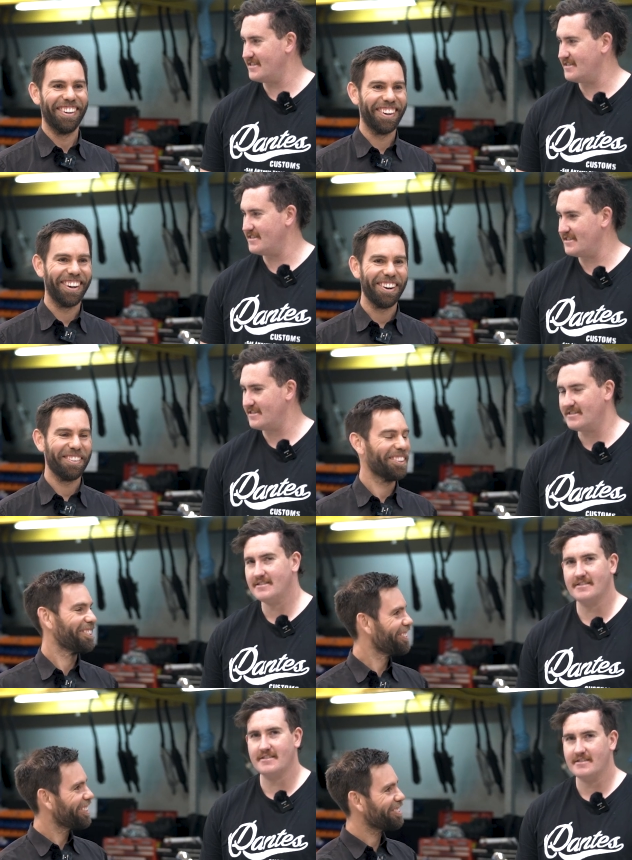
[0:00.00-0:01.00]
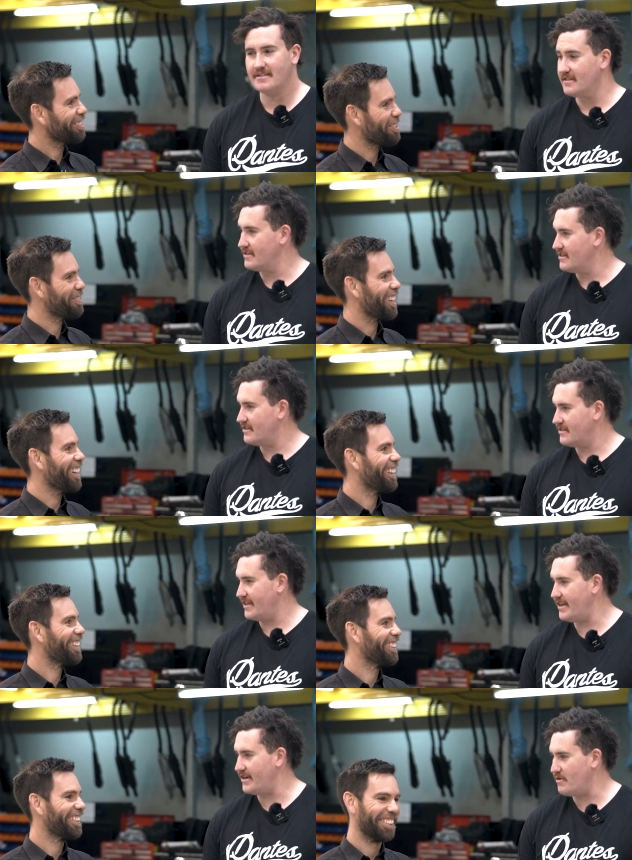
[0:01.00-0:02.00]
Speaker 1: All right, well, dude, thanks for coming
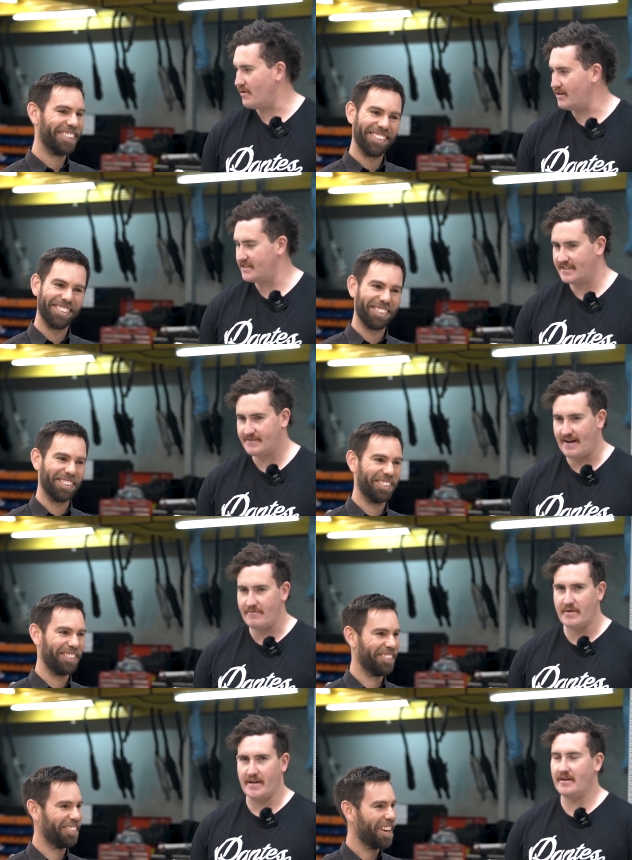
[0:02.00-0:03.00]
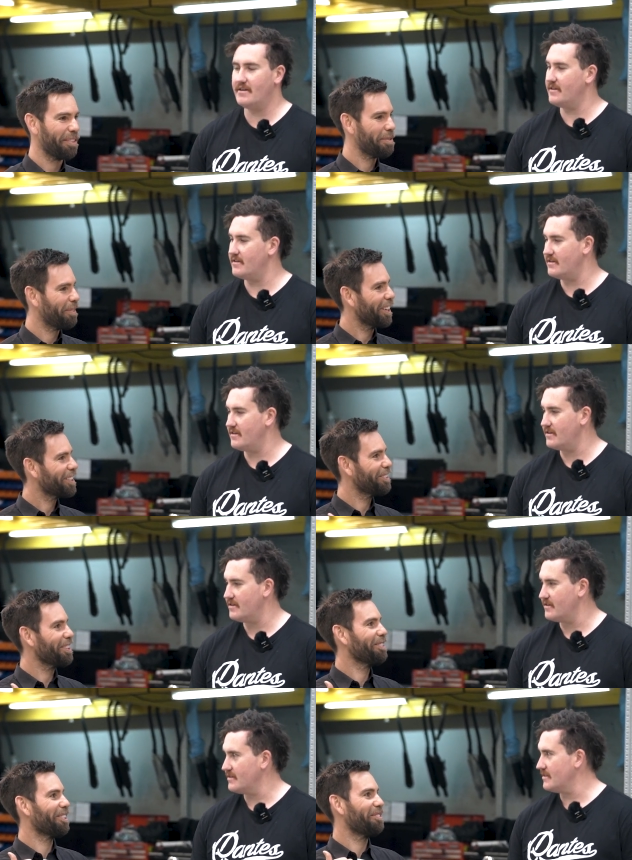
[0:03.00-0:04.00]
down. Yeah, no worries. Thanks so, for having me. How many bikes do
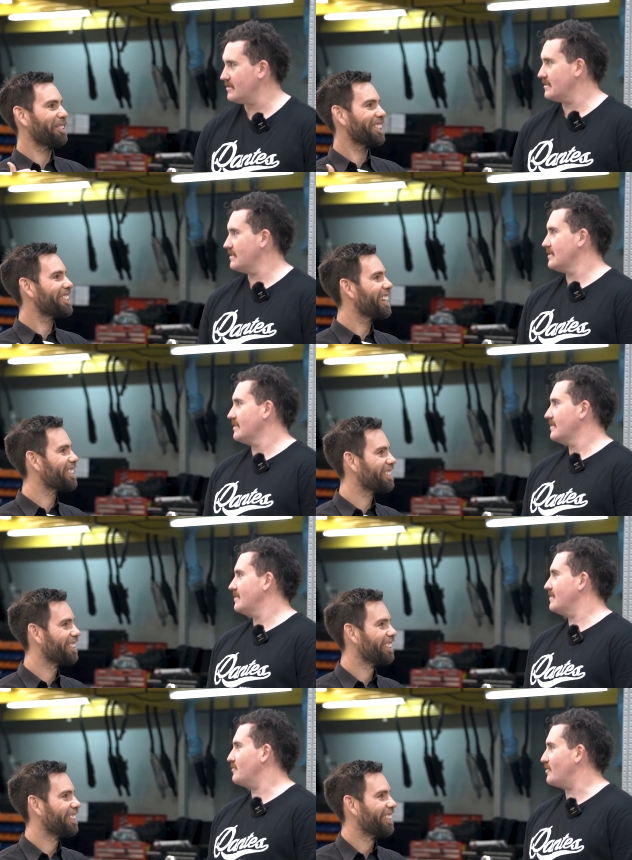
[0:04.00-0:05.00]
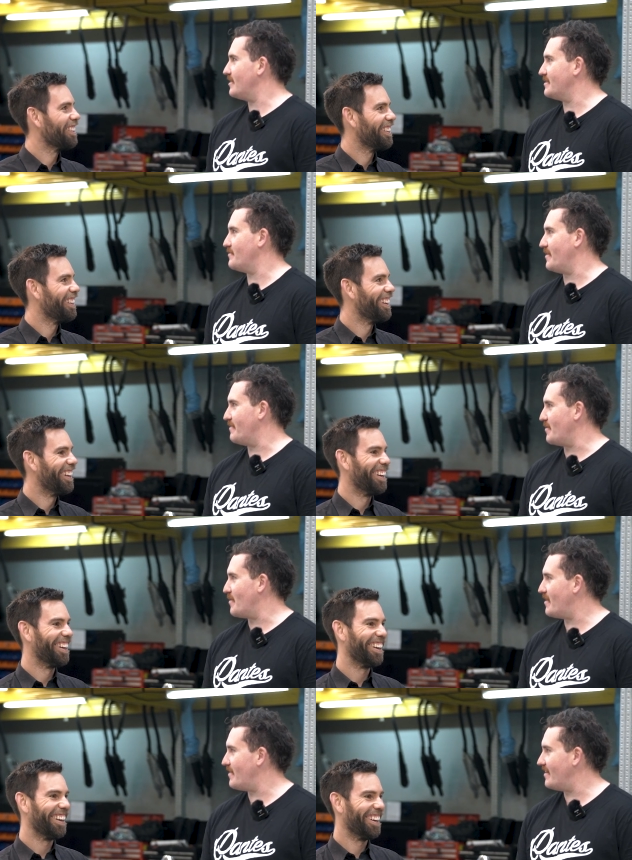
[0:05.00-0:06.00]
you reckon we got for you to test? Oh,
Speaker 2: there's a fair
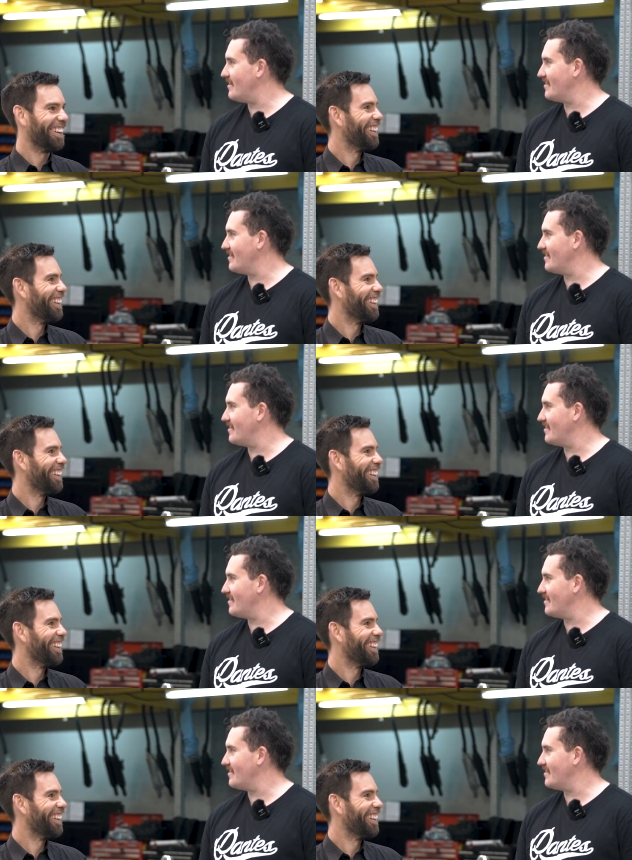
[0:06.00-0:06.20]
few out there.